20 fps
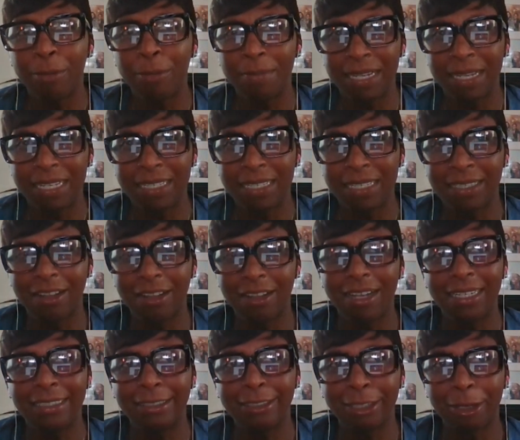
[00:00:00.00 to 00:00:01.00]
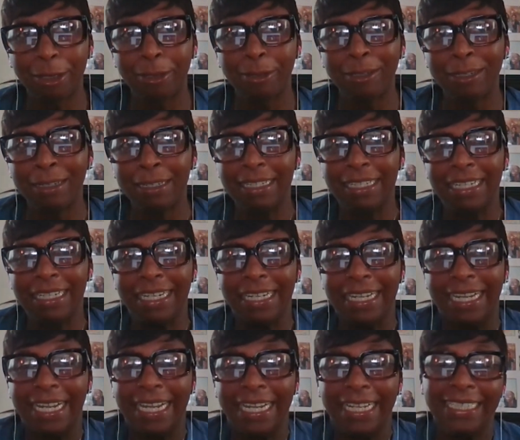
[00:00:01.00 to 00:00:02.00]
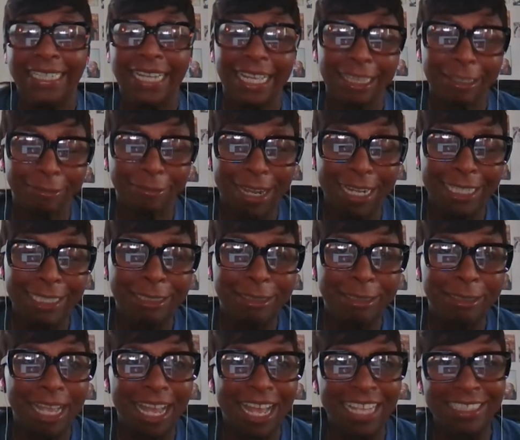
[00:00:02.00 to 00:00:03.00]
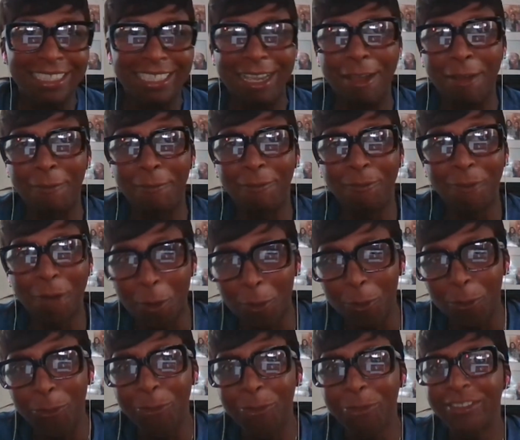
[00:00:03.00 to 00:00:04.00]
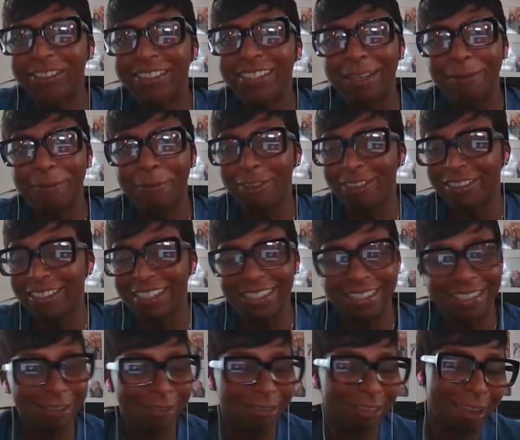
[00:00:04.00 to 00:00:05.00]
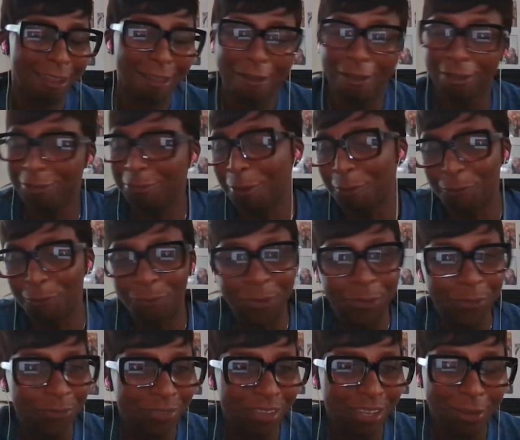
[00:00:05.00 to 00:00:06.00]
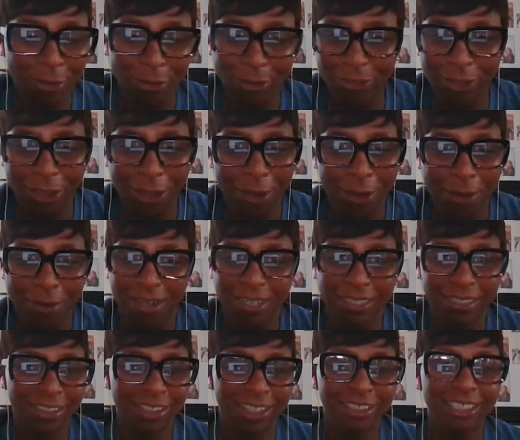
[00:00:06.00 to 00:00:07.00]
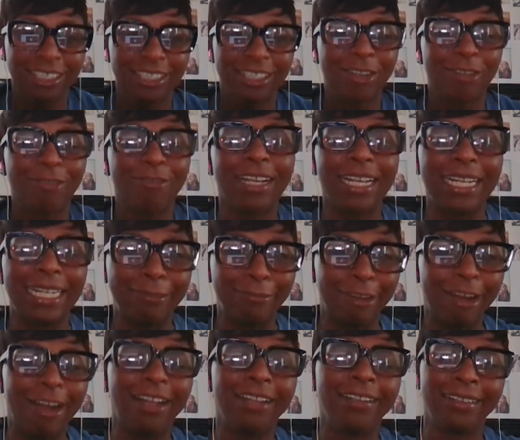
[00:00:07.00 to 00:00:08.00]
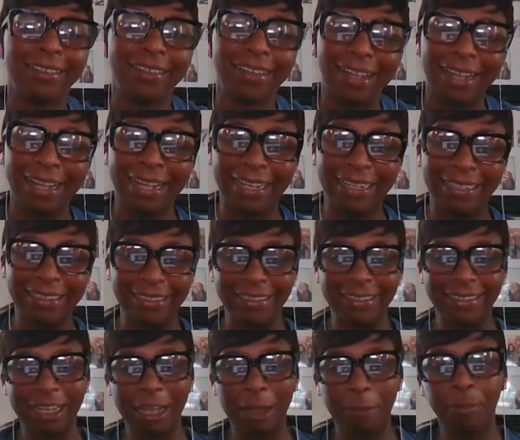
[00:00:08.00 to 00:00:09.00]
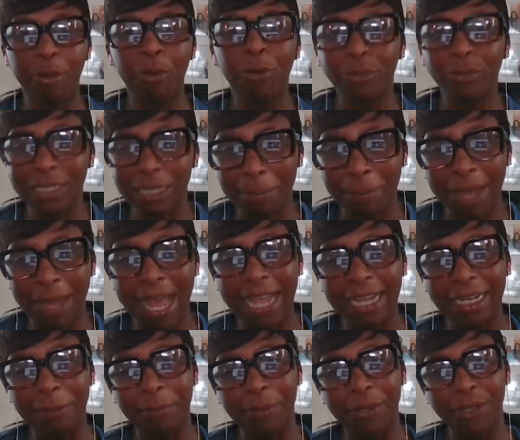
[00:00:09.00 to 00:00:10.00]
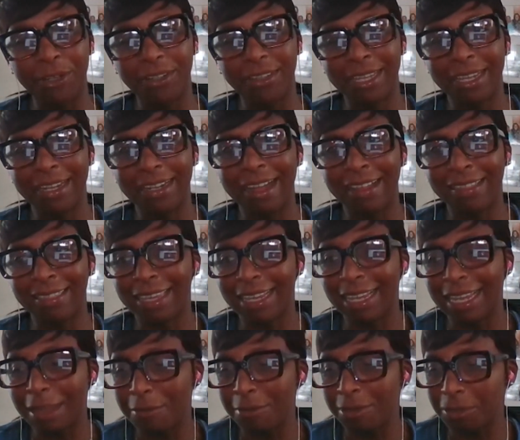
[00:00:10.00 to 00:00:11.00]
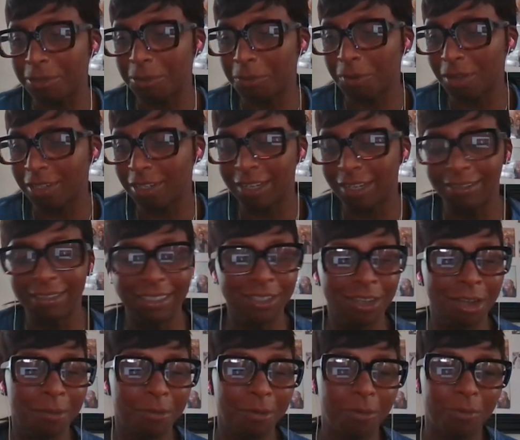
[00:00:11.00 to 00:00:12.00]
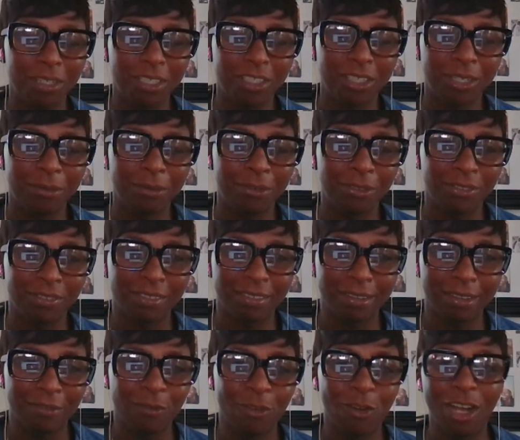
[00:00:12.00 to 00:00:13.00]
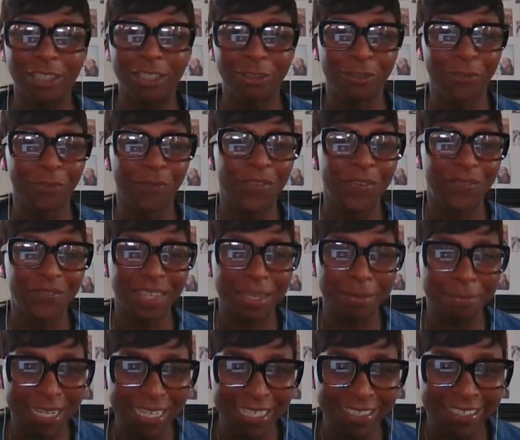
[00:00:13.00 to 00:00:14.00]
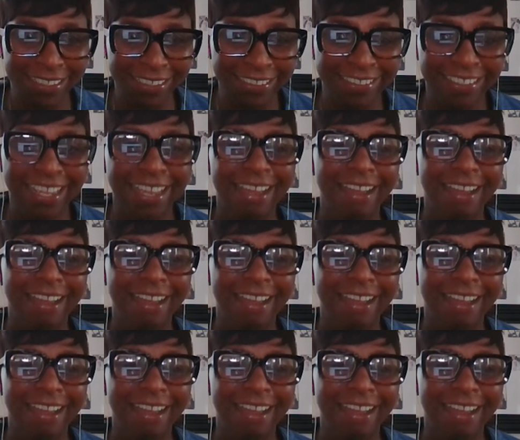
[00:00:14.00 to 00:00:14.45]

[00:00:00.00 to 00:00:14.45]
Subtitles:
me slightly. So yeah, the race as it unfolds, it wasn't until the last 150 or so I started to really run and pulled it back. But I think it was the one and only time I wish it was 450 meters,